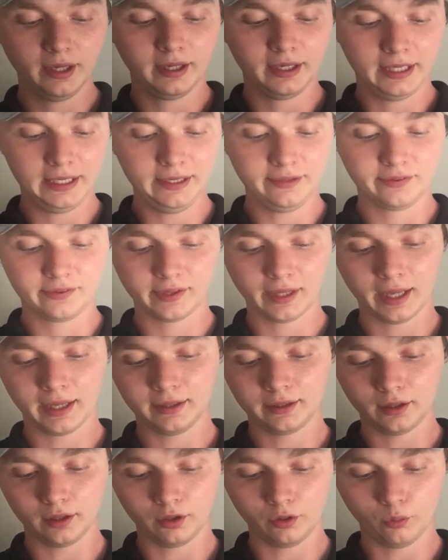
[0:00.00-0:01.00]
he
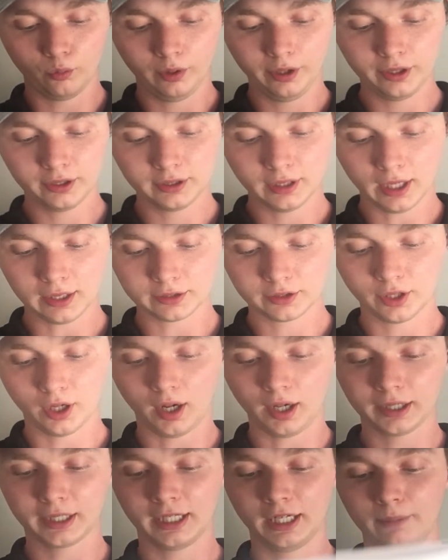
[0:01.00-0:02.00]
said, we are not
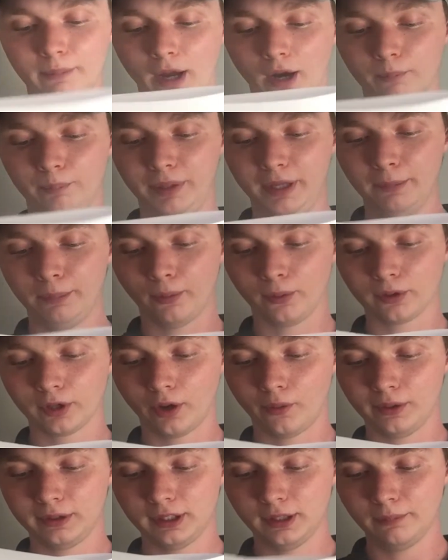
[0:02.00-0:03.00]
talking about people
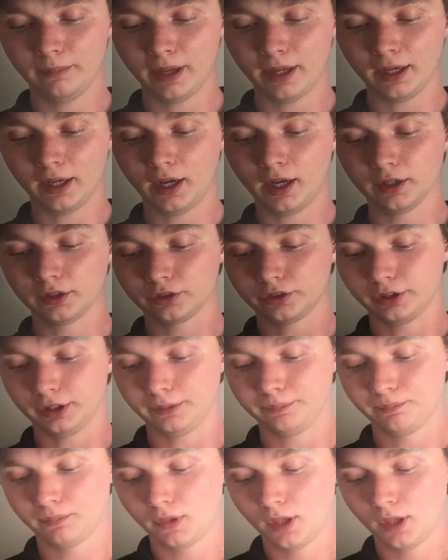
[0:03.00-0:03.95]
going to bed hungry.